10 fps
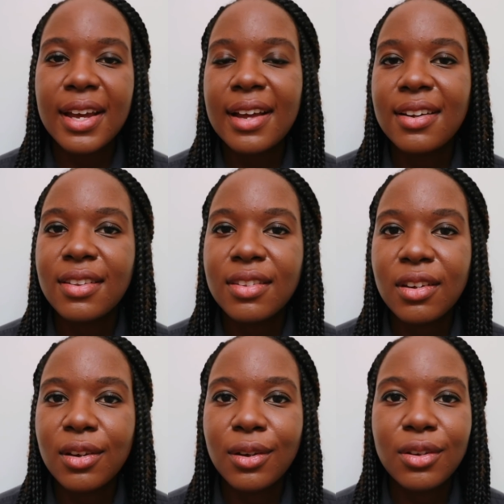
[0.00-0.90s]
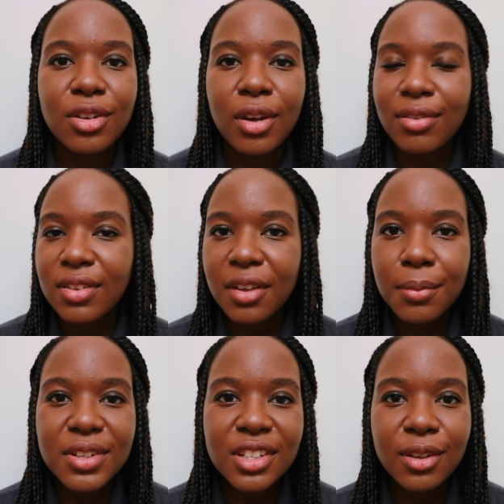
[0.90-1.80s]
And so, you know, if you're
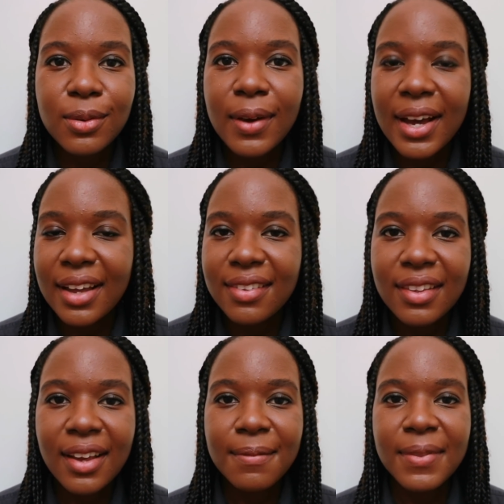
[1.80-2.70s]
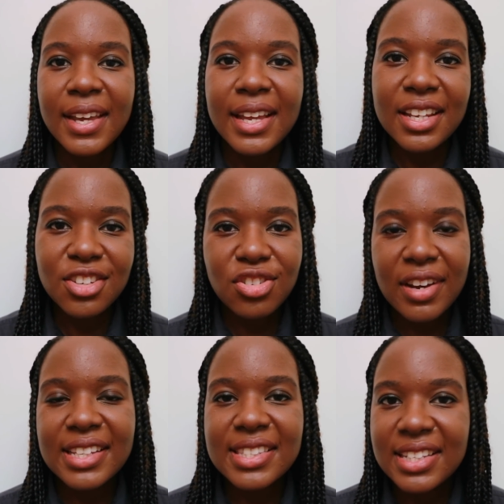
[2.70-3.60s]
somebody who has an
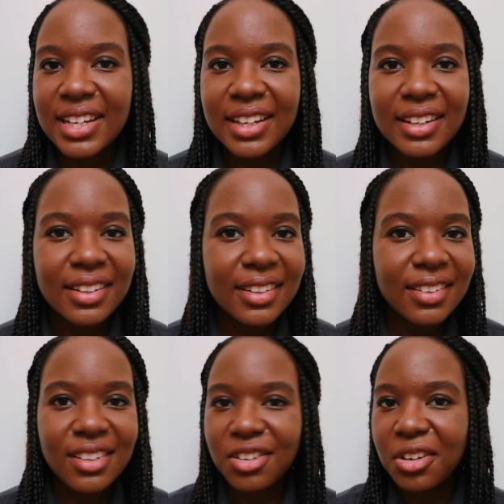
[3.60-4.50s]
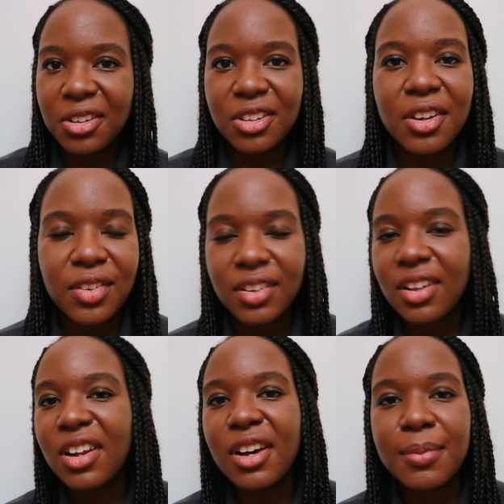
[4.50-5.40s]
interest in, you know, going to
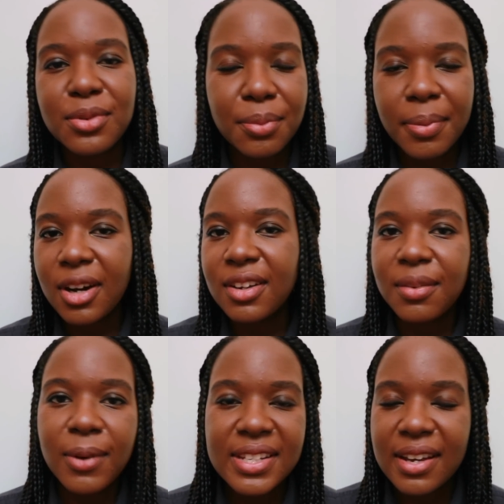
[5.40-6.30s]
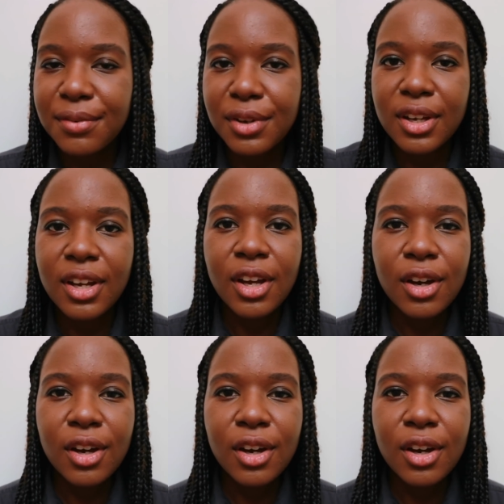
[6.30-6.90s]
clubs or bars or whatever,